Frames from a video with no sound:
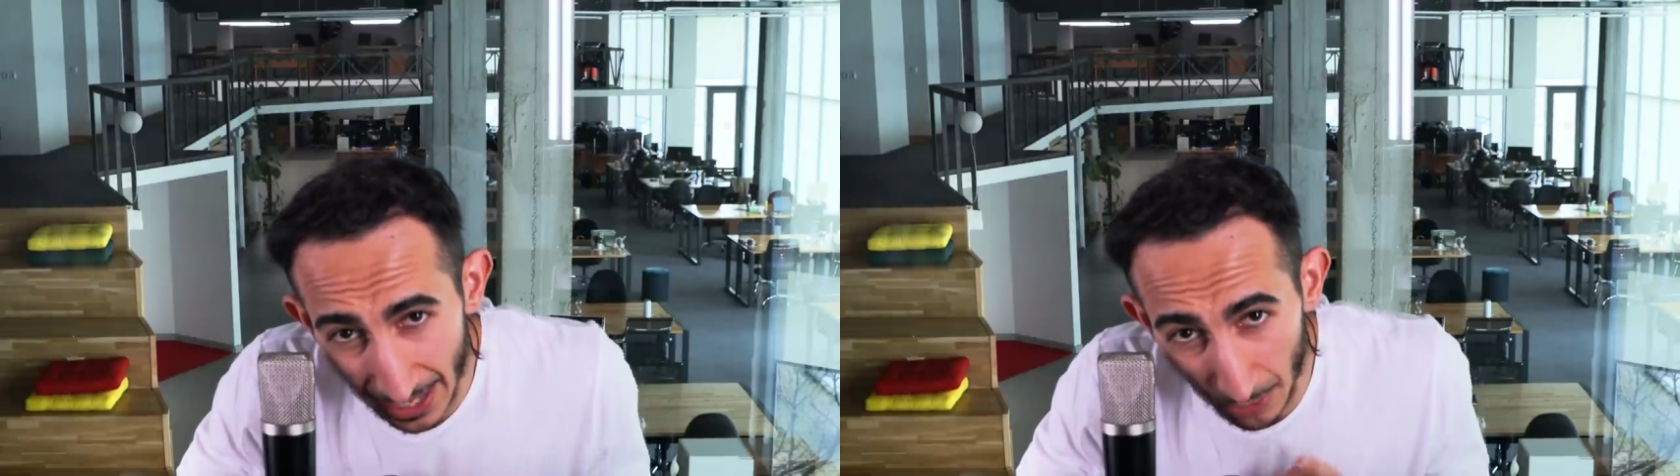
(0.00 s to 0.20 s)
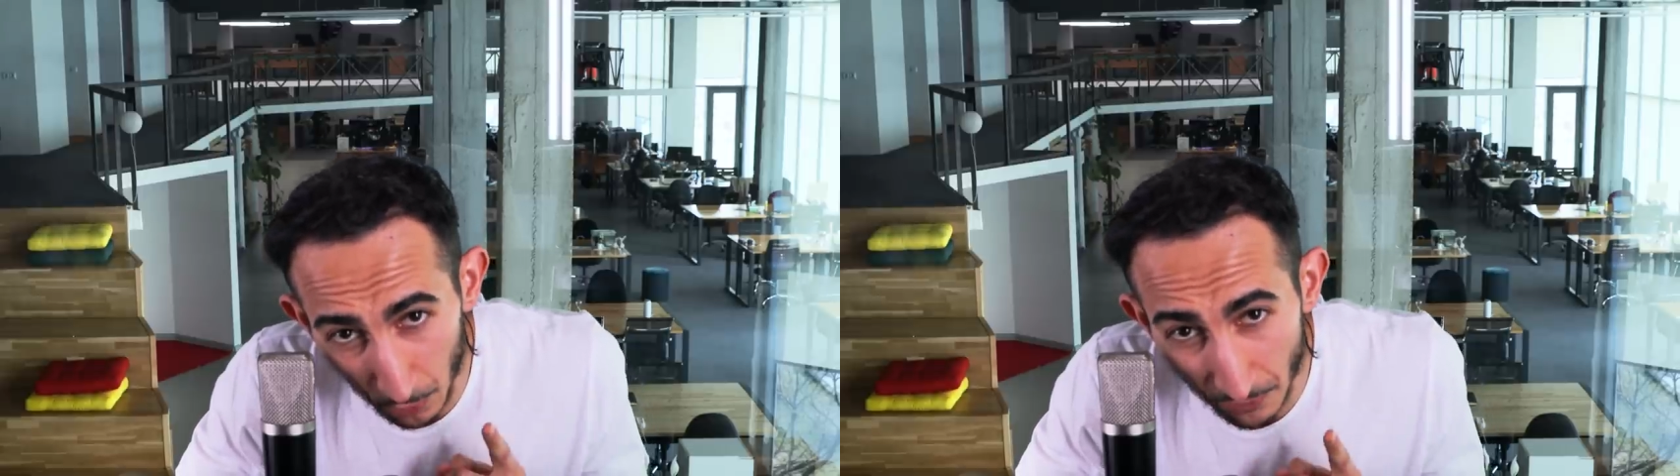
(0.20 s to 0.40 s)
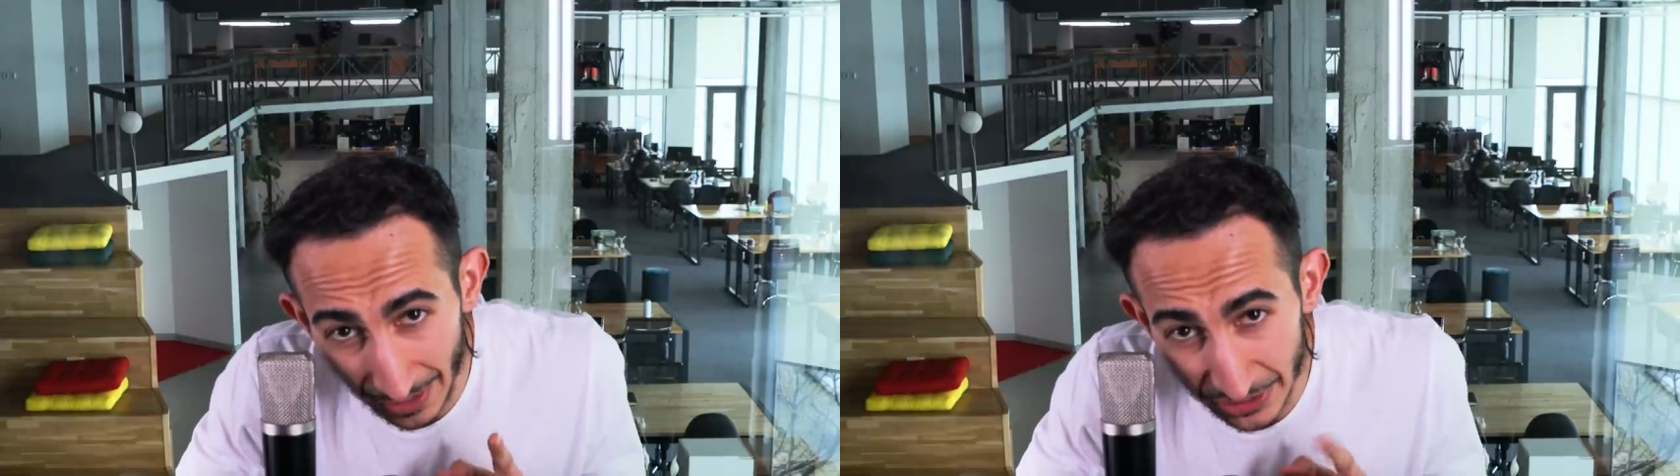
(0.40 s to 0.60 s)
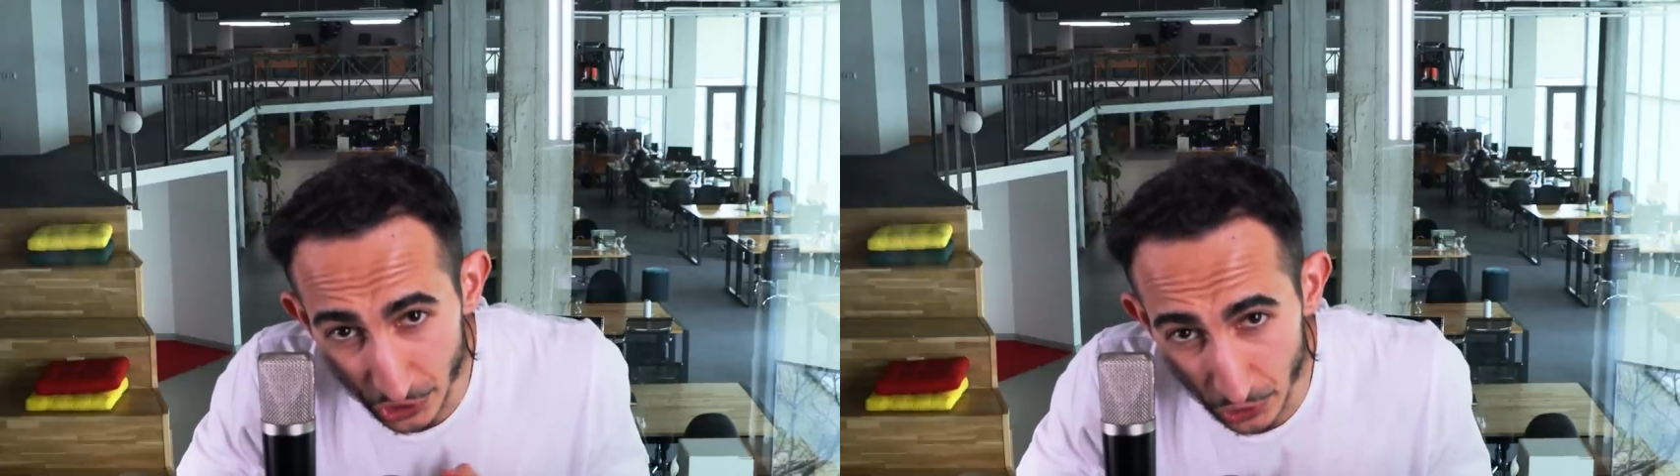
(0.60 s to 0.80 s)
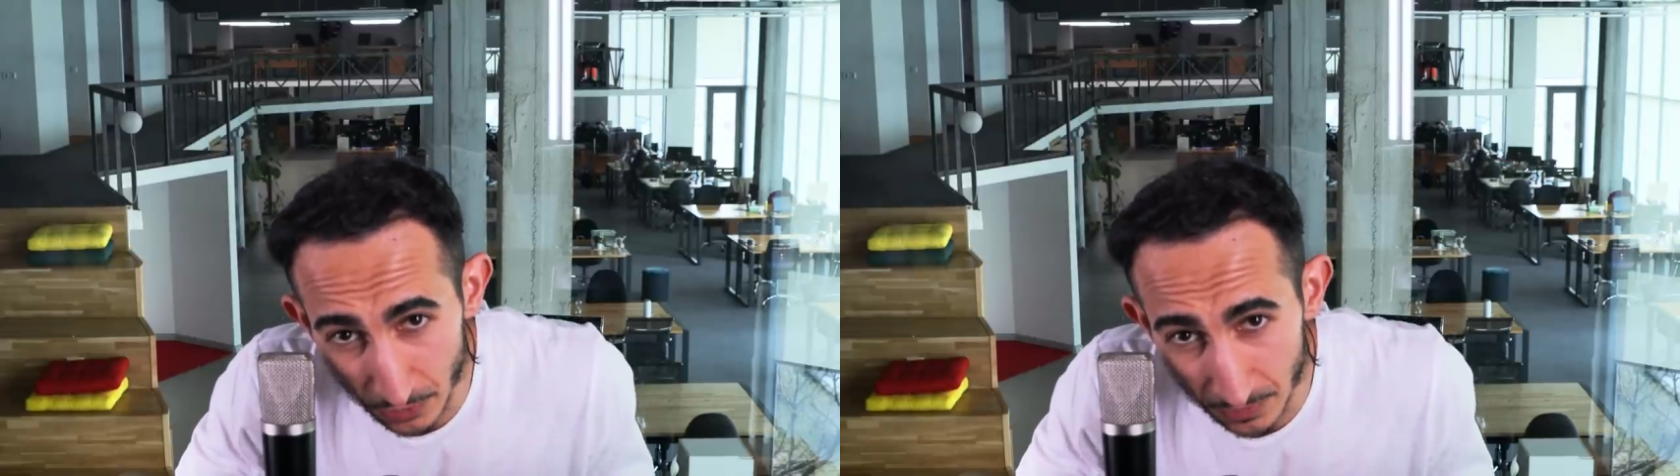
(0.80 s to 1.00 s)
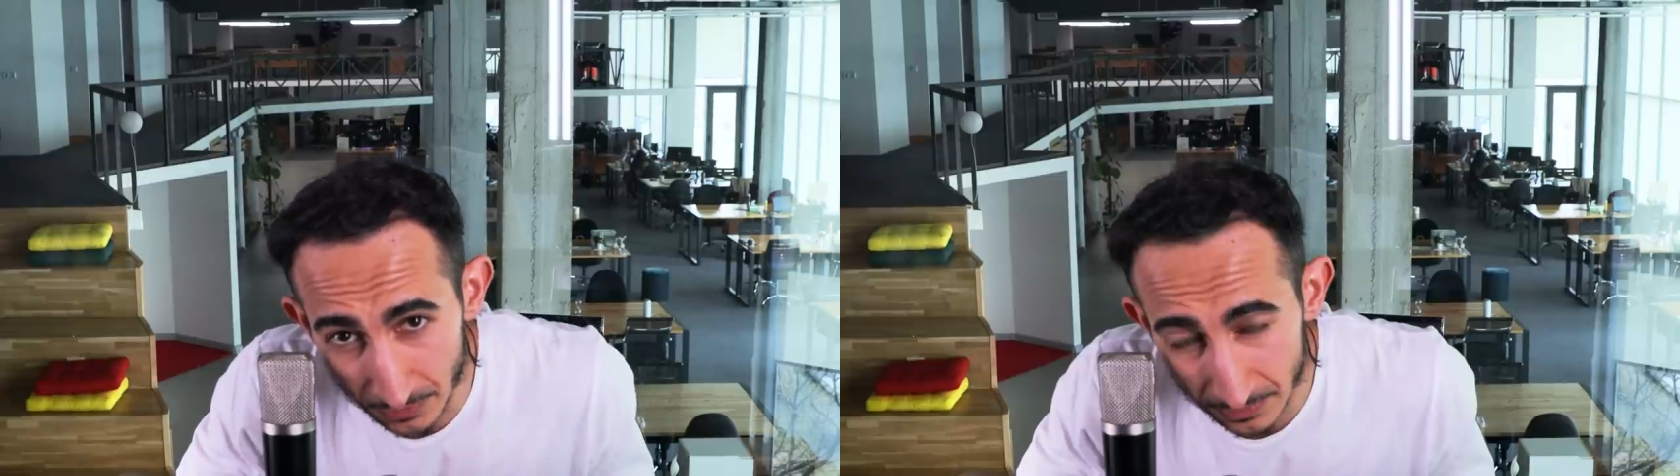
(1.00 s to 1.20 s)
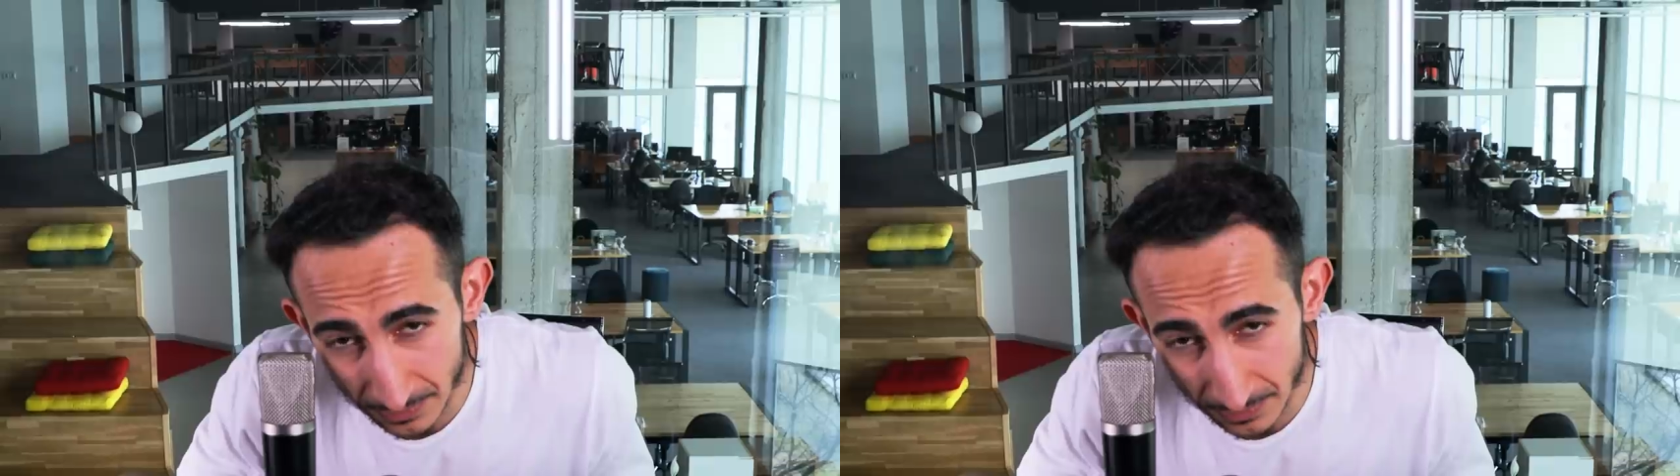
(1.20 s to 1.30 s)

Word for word: I will find you